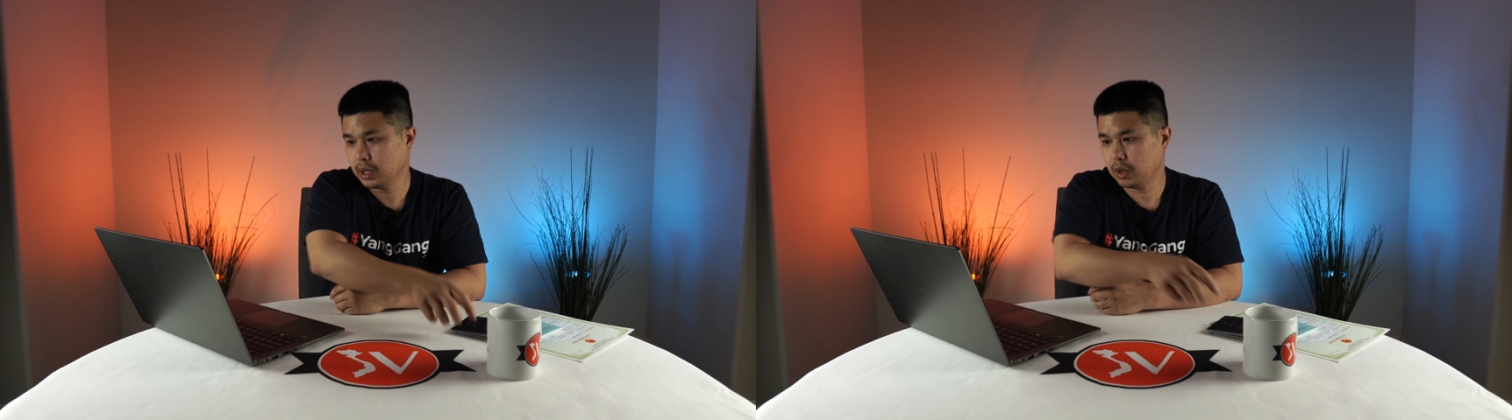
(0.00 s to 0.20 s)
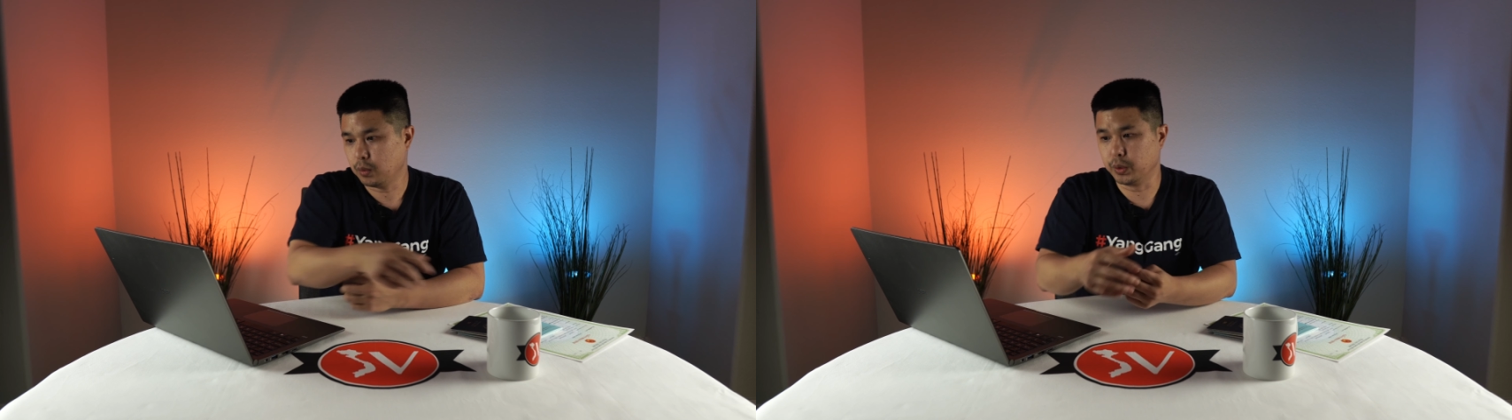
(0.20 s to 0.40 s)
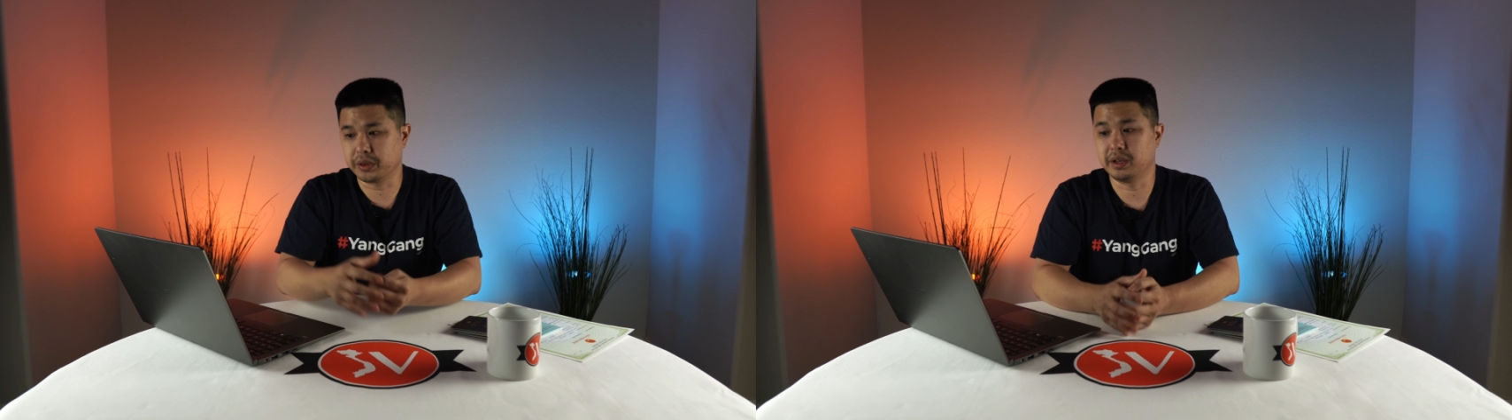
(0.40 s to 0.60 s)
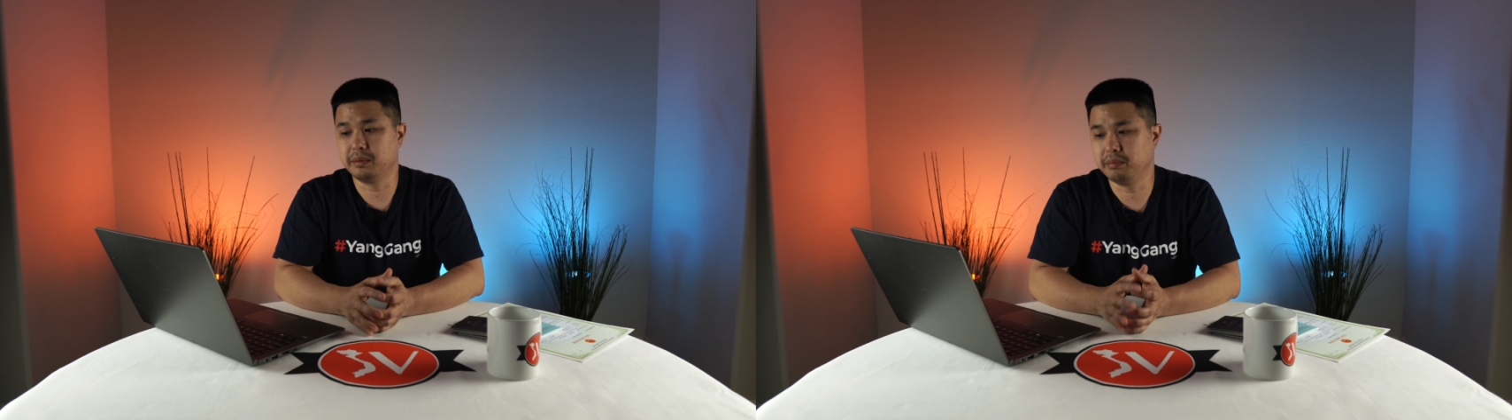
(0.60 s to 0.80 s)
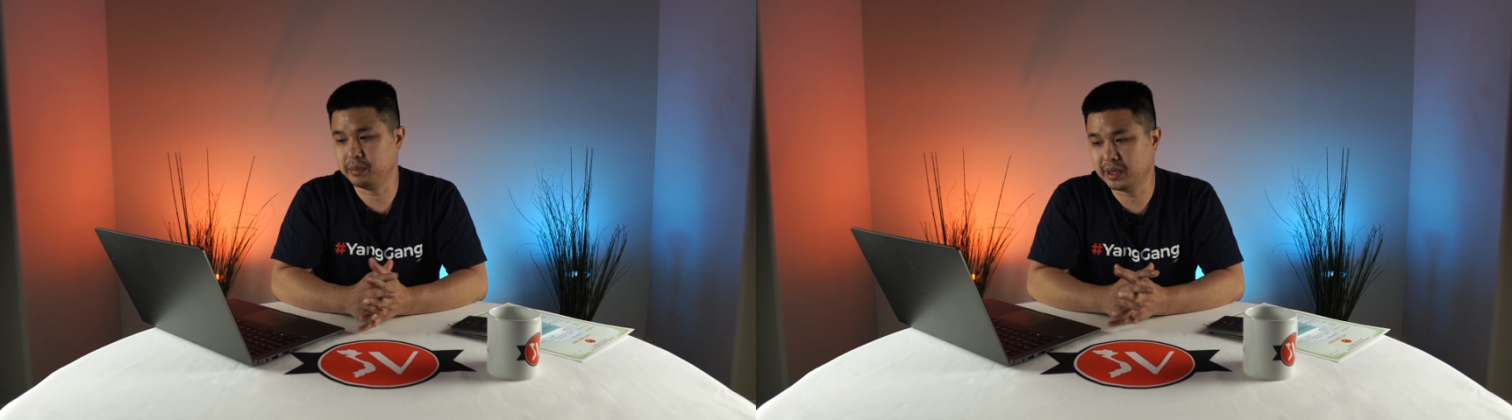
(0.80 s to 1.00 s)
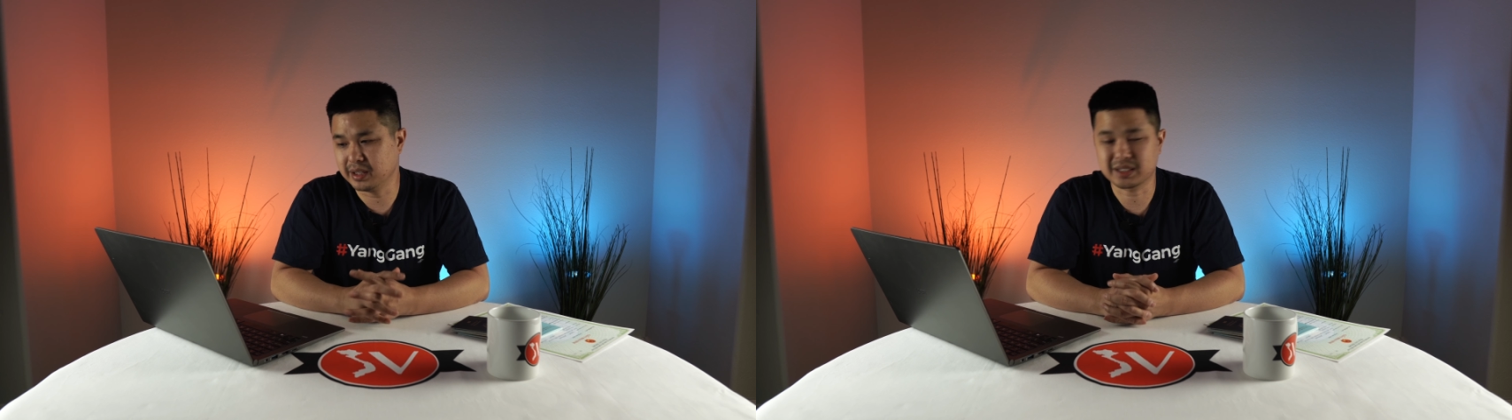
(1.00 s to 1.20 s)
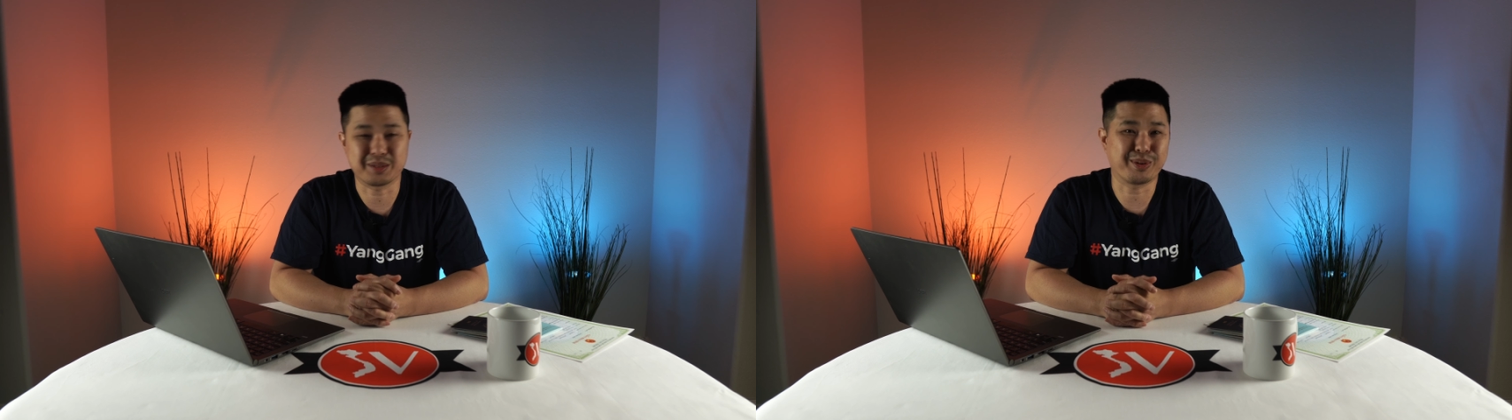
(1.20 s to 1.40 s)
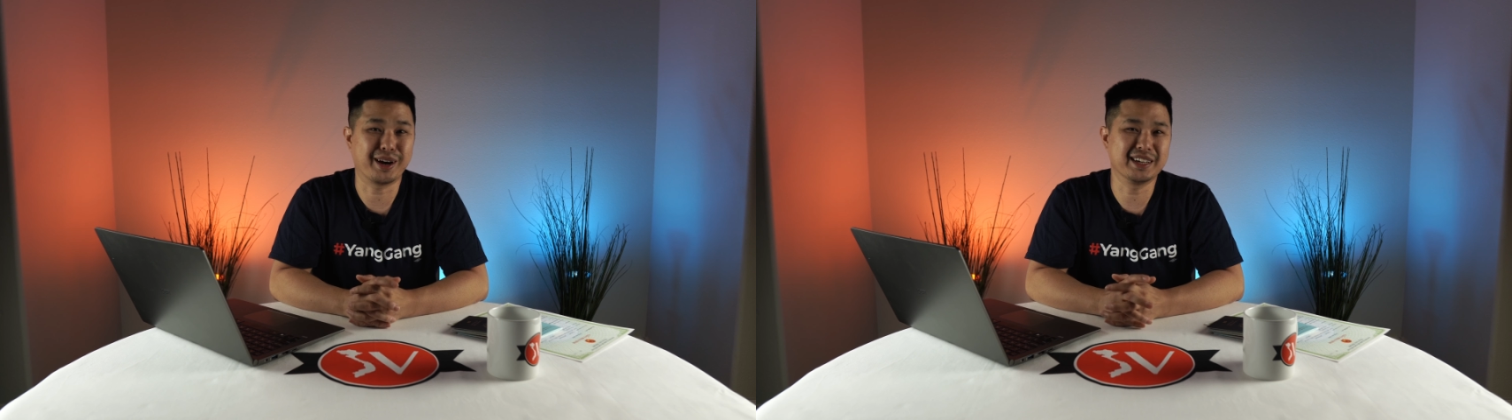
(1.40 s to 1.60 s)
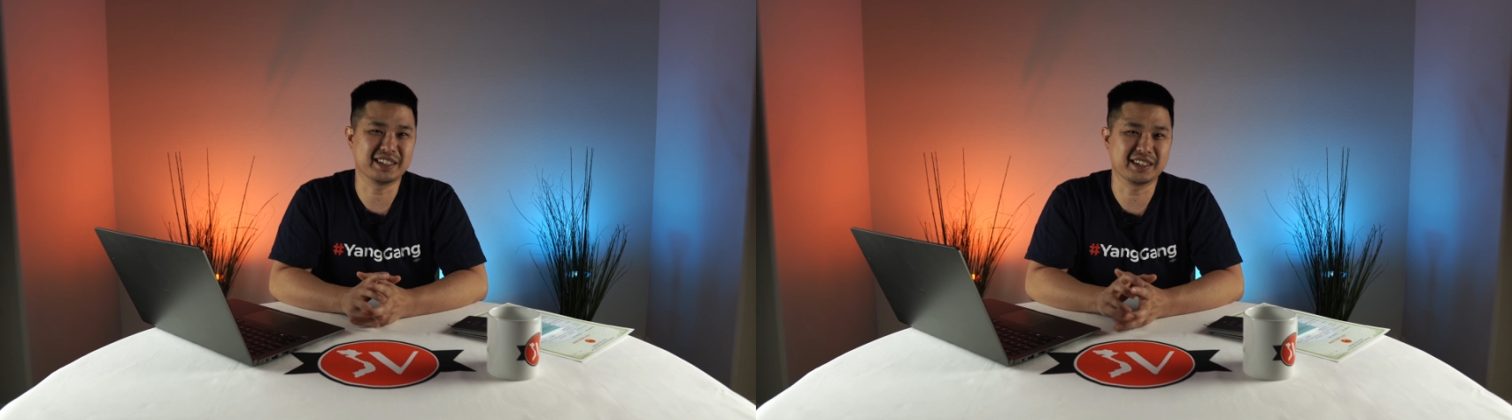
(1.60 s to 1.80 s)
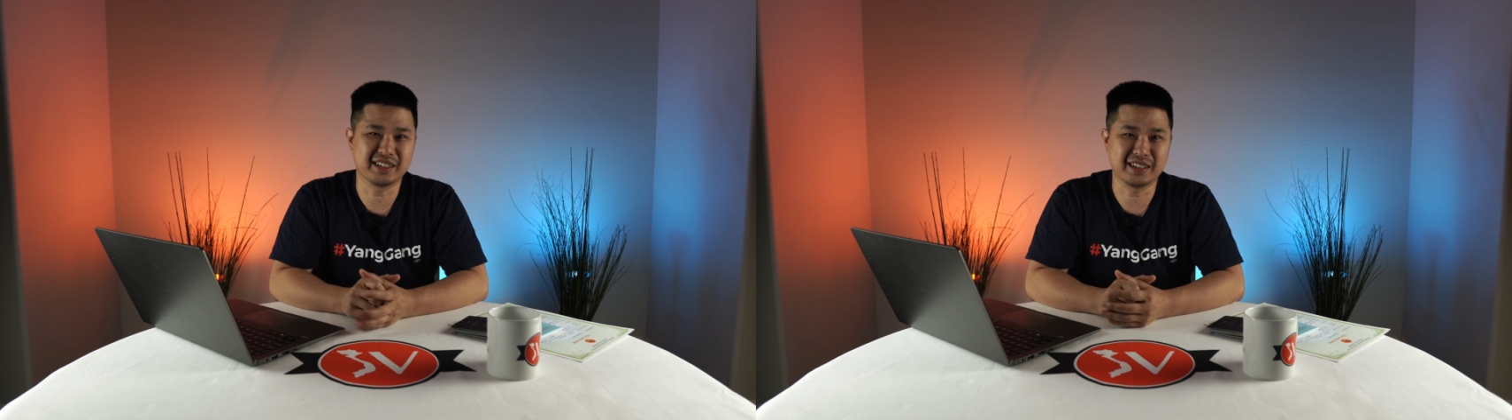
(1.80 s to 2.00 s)
Within minutes,
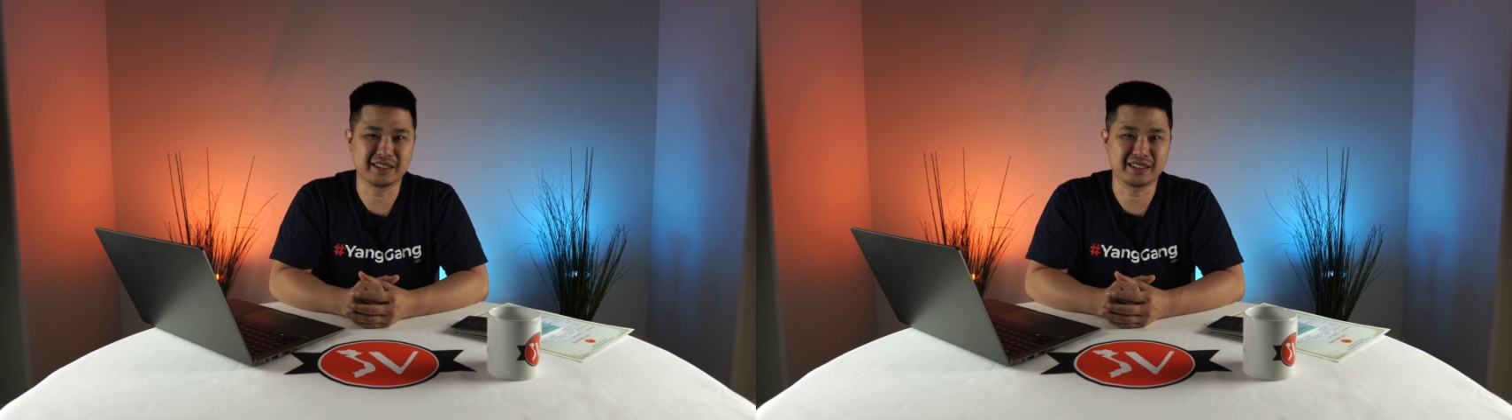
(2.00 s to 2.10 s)
surprisingly,